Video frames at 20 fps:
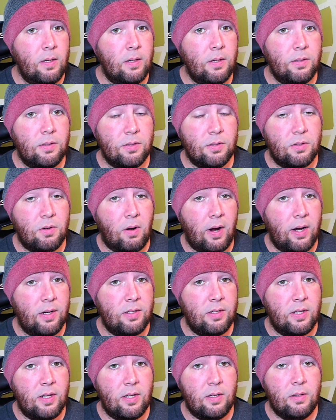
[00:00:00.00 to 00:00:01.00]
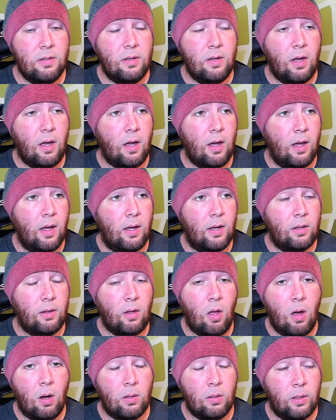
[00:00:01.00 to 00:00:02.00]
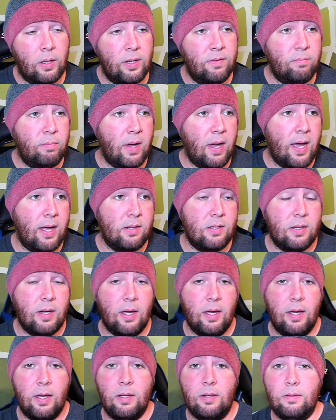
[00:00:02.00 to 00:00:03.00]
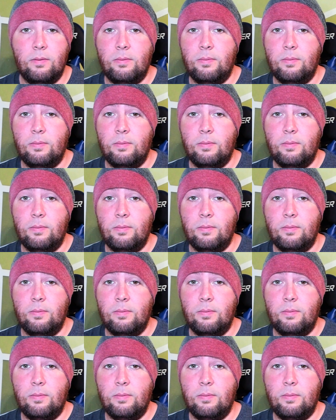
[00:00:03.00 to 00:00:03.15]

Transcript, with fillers: This is crazy. Uh, long live Pat Stay.